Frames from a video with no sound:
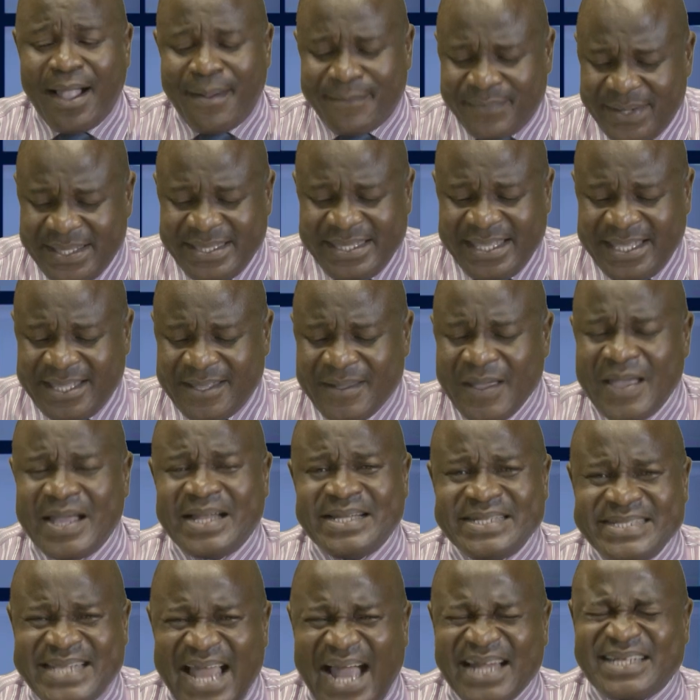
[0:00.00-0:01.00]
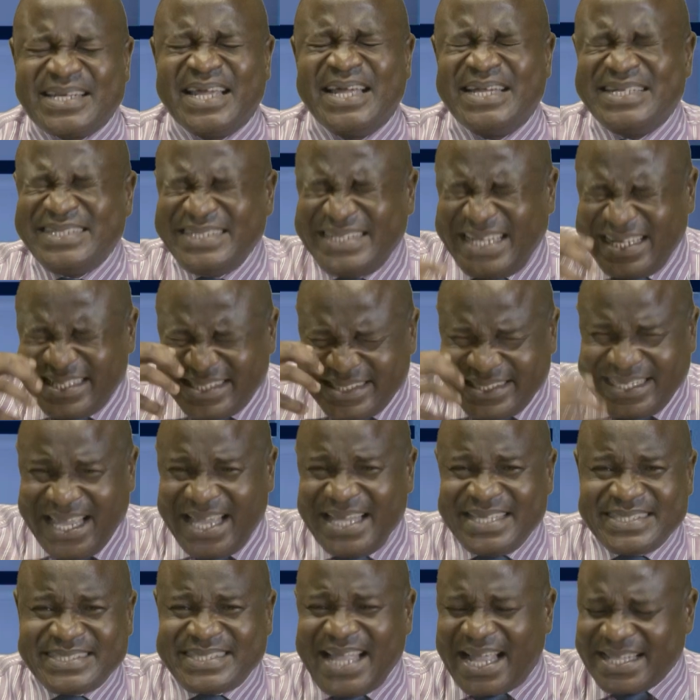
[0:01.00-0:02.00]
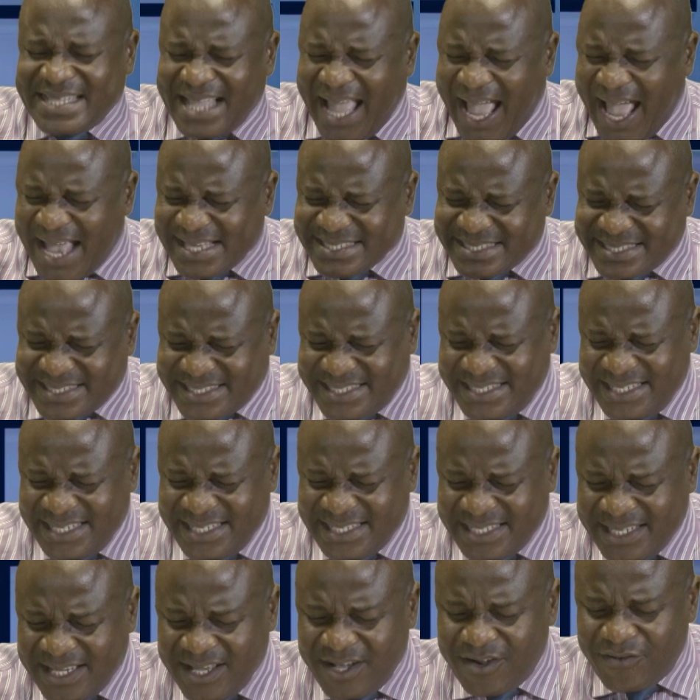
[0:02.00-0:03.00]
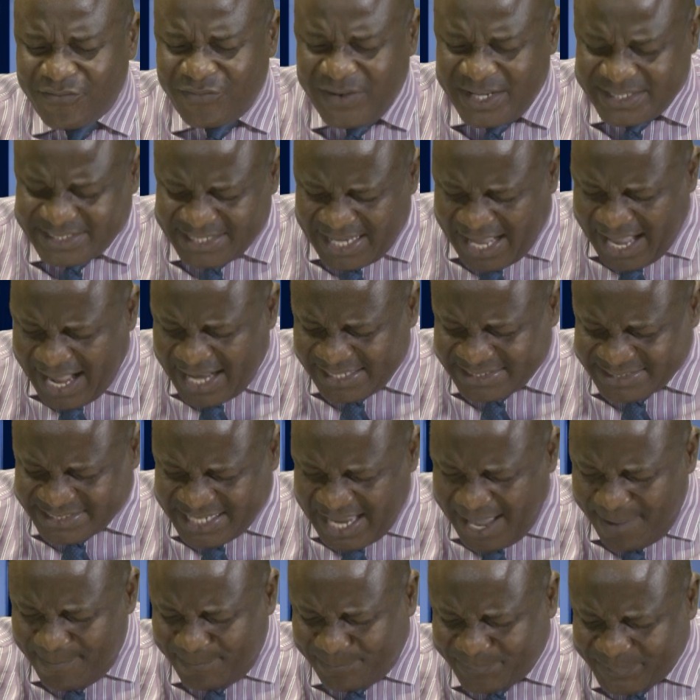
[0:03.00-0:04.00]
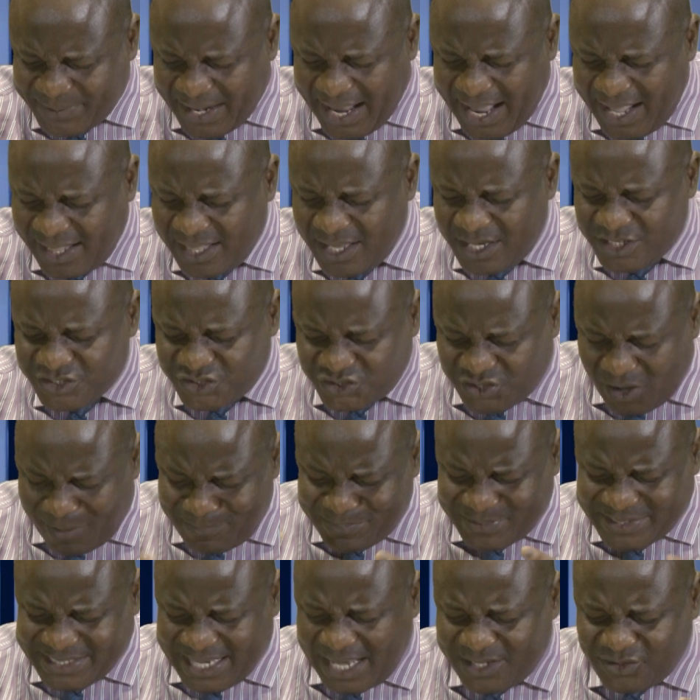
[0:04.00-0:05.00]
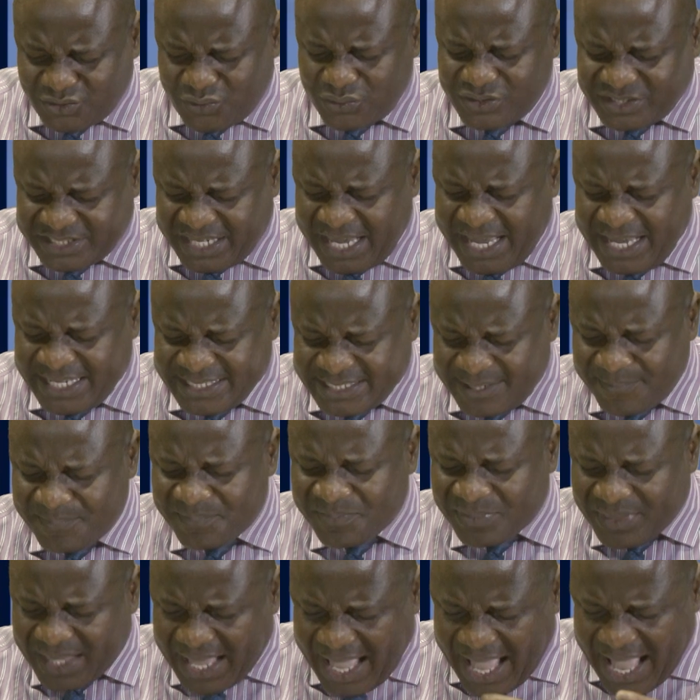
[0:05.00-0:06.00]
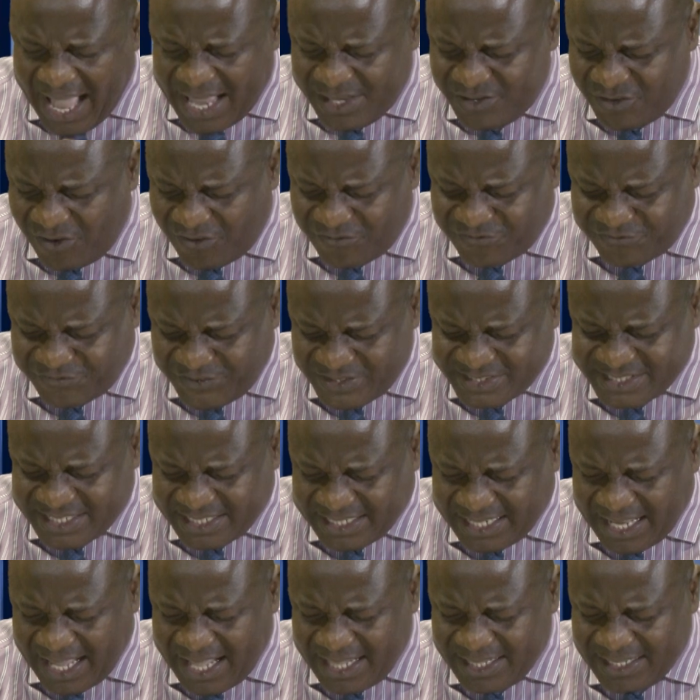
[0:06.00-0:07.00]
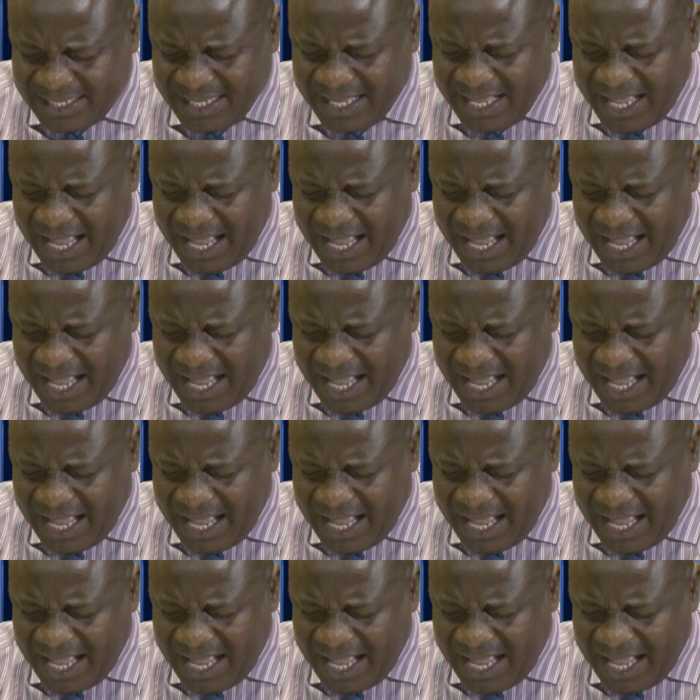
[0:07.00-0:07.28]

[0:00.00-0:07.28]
Meaning that the things that are seen, which are temporal, subject to change, are your physical